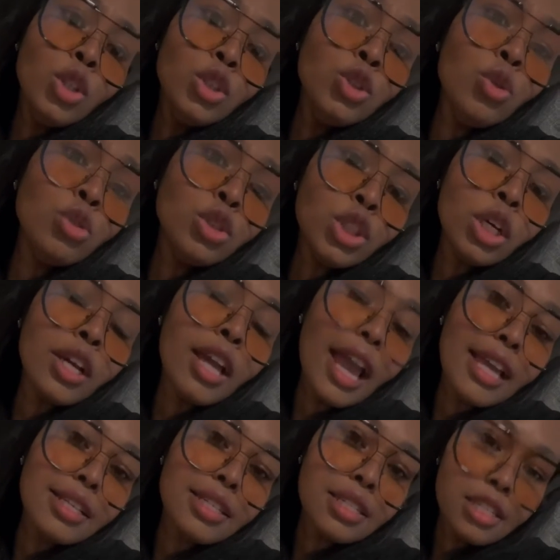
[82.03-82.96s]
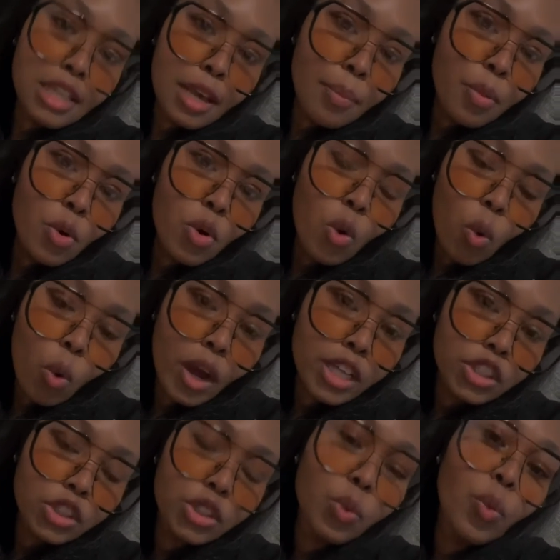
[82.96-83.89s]
You took a simple
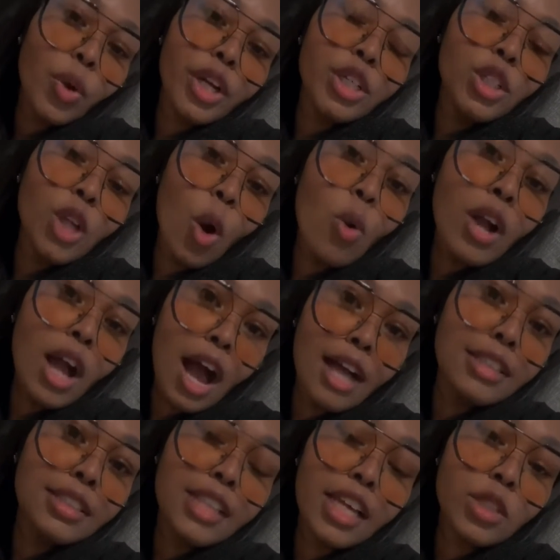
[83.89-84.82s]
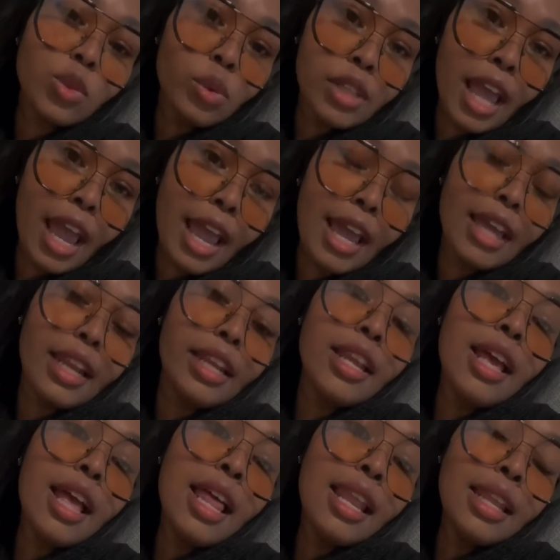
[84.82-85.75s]
question where no context was added.
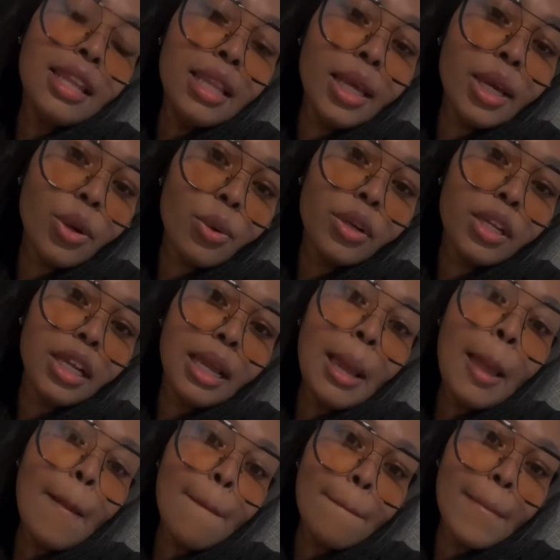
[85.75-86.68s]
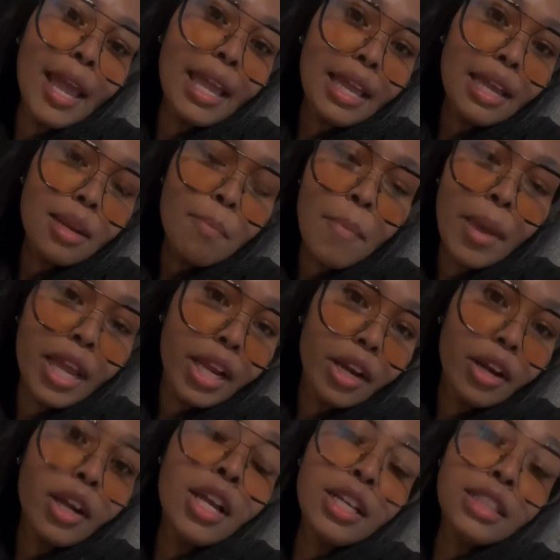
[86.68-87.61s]
Literally, man
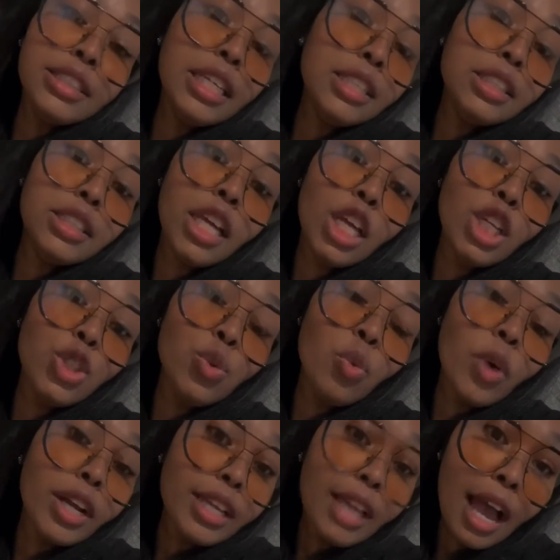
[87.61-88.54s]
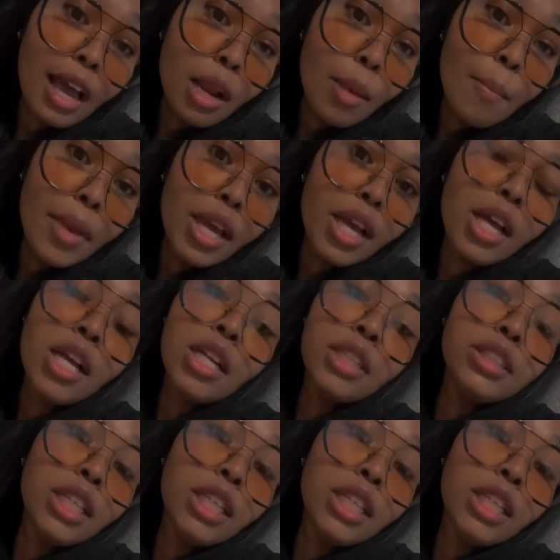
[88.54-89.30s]
bear. Didn't tell you what kind of bear.